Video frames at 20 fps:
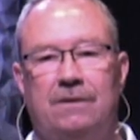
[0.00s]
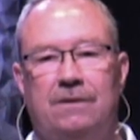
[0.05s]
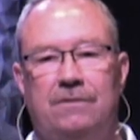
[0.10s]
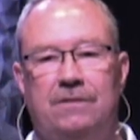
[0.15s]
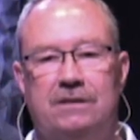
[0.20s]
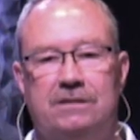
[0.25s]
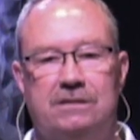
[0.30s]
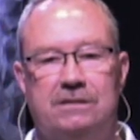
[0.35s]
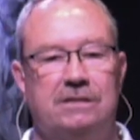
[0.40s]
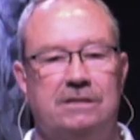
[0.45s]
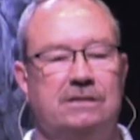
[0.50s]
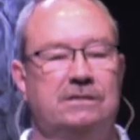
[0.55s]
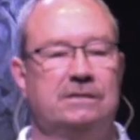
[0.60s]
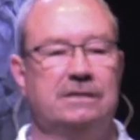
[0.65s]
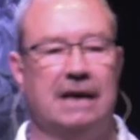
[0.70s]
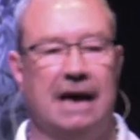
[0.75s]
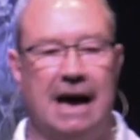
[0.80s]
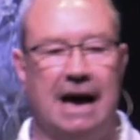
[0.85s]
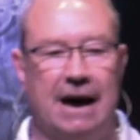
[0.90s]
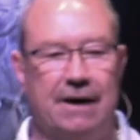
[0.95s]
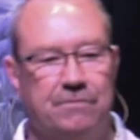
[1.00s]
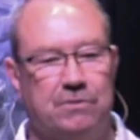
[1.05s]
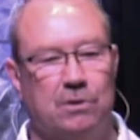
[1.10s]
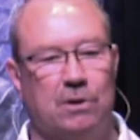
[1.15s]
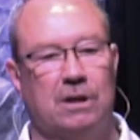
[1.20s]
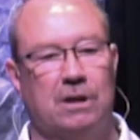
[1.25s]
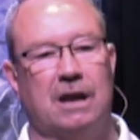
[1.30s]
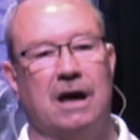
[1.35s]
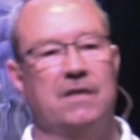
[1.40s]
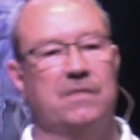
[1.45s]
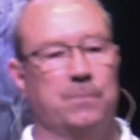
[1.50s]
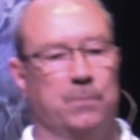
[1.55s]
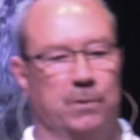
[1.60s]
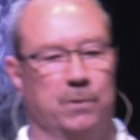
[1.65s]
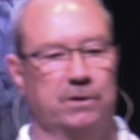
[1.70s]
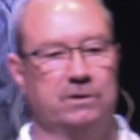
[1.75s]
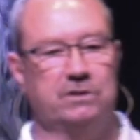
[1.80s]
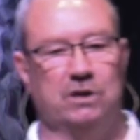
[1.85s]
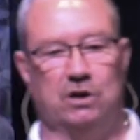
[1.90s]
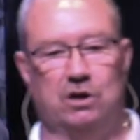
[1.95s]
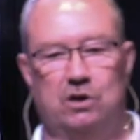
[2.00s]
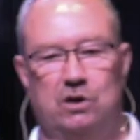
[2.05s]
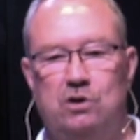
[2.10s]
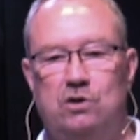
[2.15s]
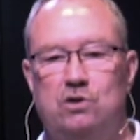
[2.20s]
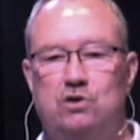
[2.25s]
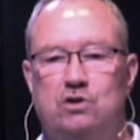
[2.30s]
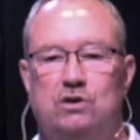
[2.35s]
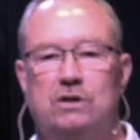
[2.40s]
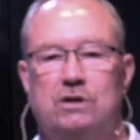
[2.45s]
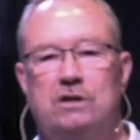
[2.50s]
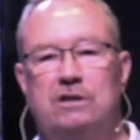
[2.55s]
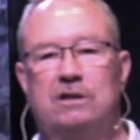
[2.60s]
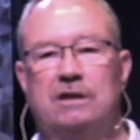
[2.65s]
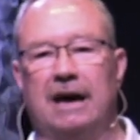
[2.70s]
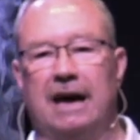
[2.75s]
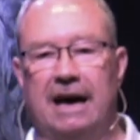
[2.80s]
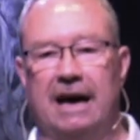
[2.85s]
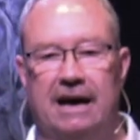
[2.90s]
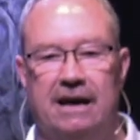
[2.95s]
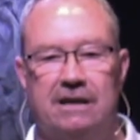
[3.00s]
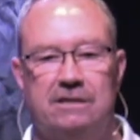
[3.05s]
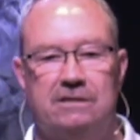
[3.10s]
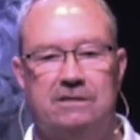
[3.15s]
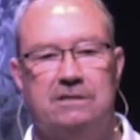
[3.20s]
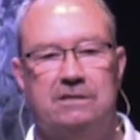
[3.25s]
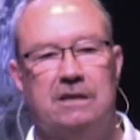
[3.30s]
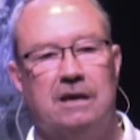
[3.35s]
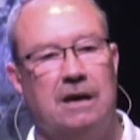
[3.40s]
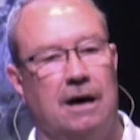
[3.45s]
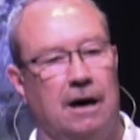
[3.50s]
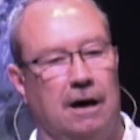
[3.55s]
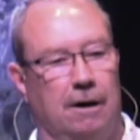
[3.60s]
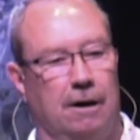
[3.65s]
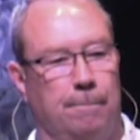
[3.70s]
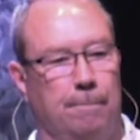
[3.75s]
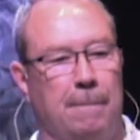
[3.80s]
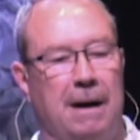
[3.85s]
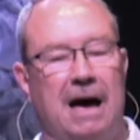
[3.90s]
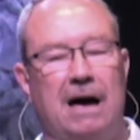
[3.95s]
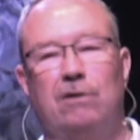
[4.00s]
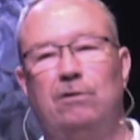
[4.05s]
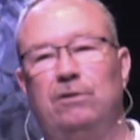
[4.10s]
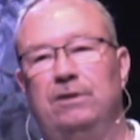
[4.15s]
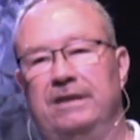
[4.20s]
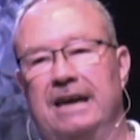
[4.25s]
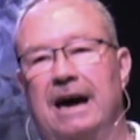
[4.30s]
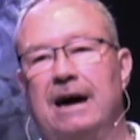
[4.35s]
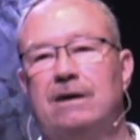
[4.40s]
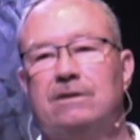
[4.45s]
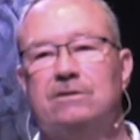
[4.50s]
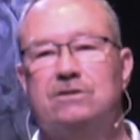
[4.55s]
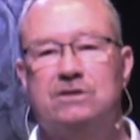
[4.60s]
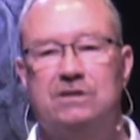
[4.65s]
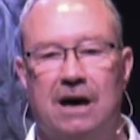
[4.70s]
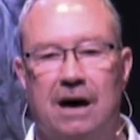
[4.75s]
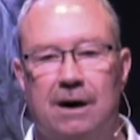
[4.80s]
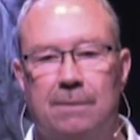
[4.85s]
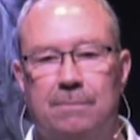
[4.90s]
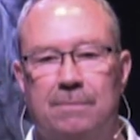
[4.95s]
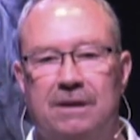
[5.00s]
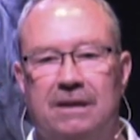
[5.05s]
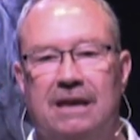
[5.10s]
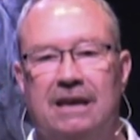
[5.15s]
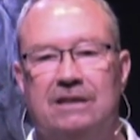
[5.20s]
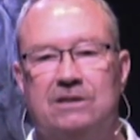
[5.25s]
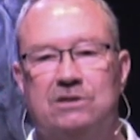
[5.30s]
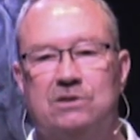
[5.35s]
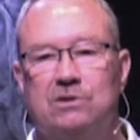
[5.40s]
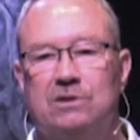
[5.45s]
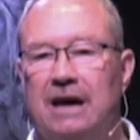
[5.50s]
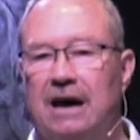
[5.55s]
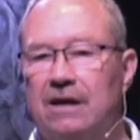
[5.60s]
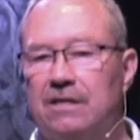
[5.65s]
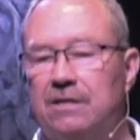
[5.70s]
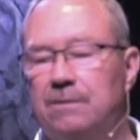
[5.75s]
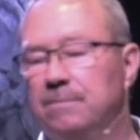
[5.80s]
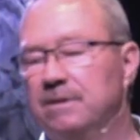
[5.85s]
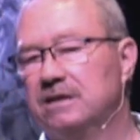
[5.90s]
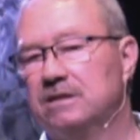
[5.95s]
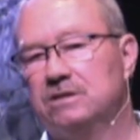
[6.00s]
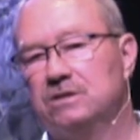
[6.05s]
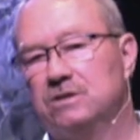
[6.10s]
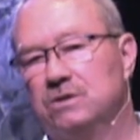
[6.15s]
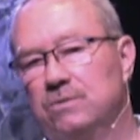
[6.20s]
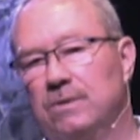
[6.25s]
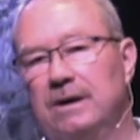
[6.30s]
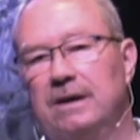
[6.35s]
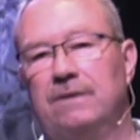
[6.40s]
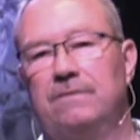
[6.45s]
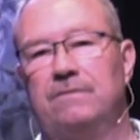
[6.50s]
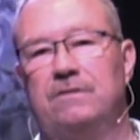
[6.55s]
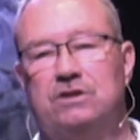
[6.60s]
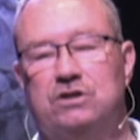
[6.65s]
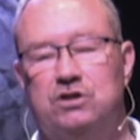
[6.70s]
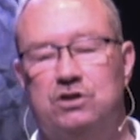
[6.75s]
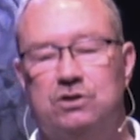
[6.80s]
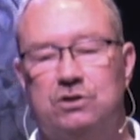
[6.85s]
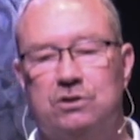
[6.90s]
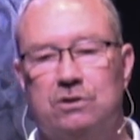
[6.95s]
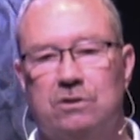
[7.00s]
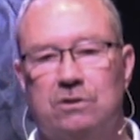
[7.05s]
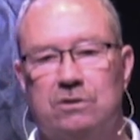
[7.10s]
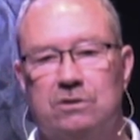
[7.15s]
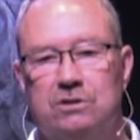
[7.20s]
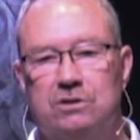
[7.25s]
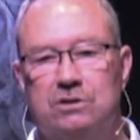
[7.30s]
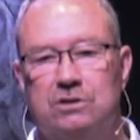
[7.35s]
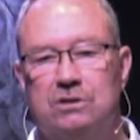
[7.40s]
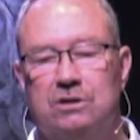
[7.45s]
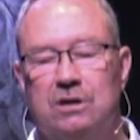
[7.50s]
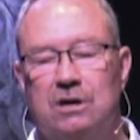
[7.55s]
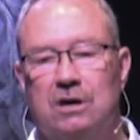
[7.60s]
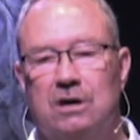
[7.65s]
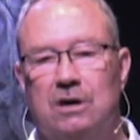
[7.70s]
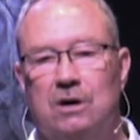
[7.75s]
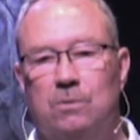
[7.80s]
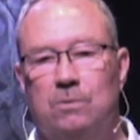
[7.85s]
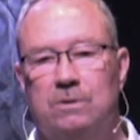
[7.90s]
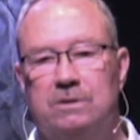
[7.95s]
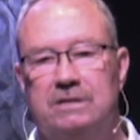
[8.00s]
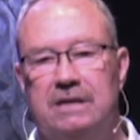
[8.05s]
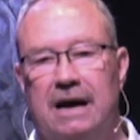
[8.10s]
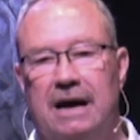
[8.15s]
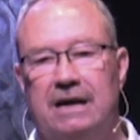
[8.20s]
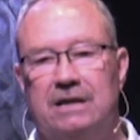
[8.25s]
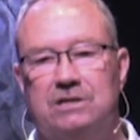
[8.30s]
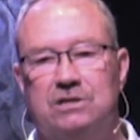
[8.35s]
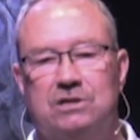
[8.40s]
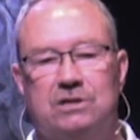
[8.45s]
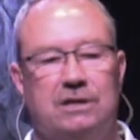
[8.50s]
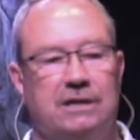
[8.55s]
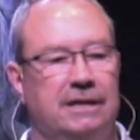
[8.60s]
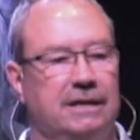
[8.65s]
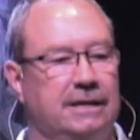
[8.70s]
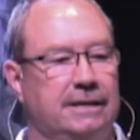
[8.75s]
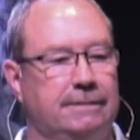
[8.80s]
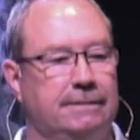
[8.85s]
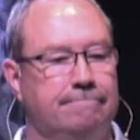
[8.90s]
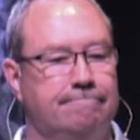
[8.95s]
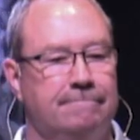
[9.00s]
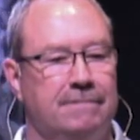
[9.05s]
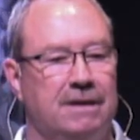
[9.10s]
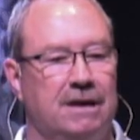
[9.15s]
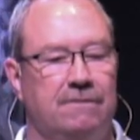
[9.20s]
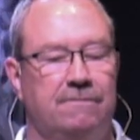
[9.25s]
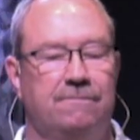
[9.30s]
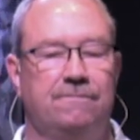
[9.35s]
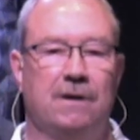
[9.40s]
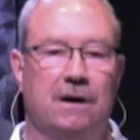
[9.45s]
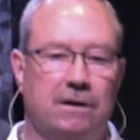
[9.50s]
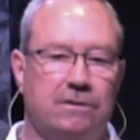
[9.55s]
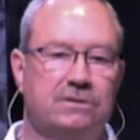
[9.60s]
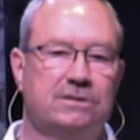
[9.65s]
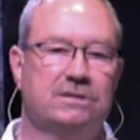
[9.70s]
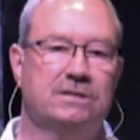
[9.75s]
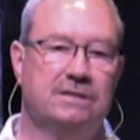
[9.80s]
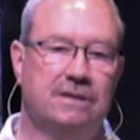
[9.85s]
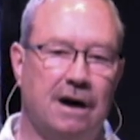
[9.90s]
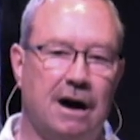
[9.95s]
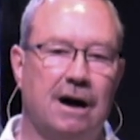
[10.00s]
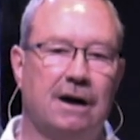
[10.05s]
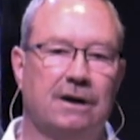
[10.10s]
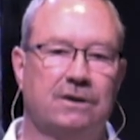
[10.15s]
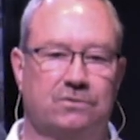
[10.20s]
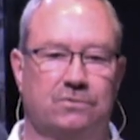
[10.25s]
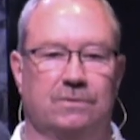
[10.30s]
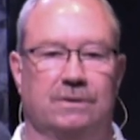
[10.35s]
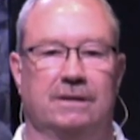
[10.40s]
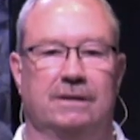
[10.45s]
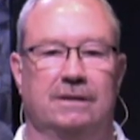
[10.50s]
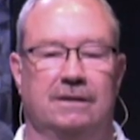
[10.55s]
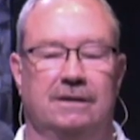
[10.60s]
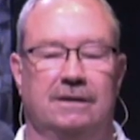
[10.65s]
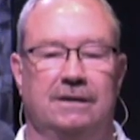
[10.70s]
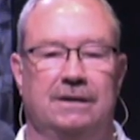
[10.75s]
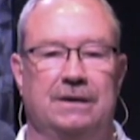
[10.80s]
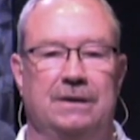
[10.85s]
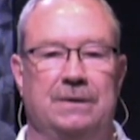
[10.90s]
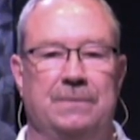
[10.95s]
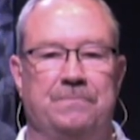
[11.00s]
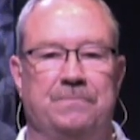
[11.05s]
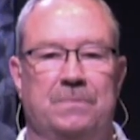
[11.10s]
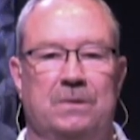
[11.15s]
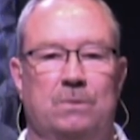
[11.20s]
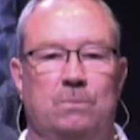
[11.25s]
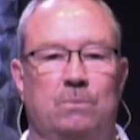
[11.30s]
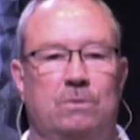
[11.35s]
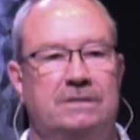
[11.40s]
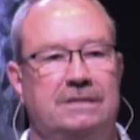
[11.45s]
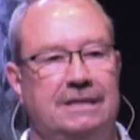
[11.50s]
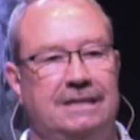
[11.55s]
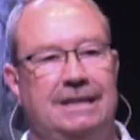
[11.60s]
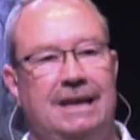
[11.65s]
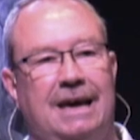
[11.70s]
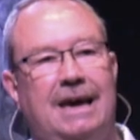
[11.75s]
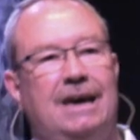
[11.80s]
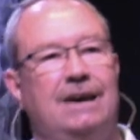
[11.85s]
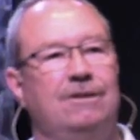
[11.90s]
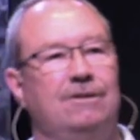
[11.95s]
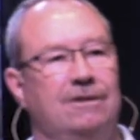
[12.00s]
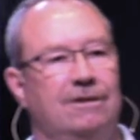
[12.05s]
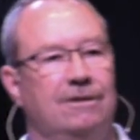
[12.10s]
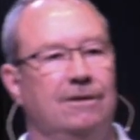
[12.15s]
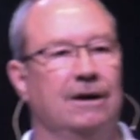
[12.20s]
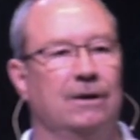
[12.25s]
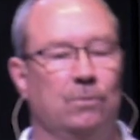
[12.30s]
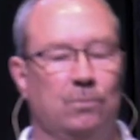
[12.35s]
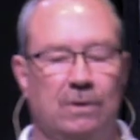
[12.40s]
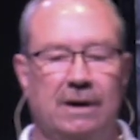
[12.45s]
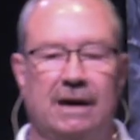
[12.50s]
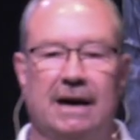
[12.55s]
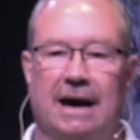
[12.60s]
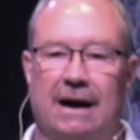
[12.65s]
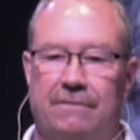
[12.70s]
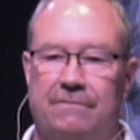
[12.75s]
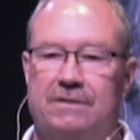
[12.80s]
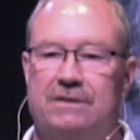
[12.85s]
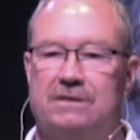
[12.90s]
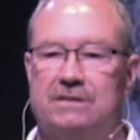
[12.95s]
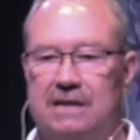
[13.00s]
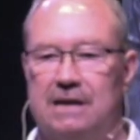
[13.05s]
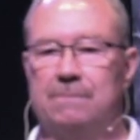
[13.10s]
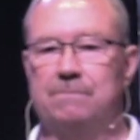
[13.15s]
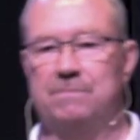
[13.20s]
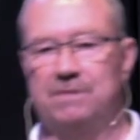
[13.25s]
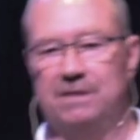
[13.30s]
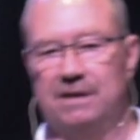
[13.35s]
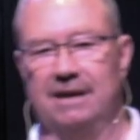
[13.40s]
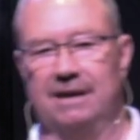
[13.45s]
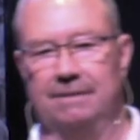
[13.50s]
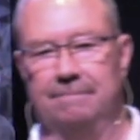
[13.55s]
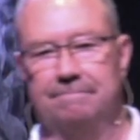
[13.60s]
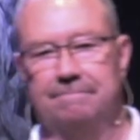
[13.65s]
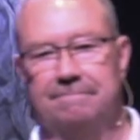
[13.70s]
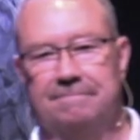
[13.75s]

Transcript: This is after a lot of the persecution has mild down some. And so now the biggest threat of the church was actually false doctrine. Well, today we have the same thing.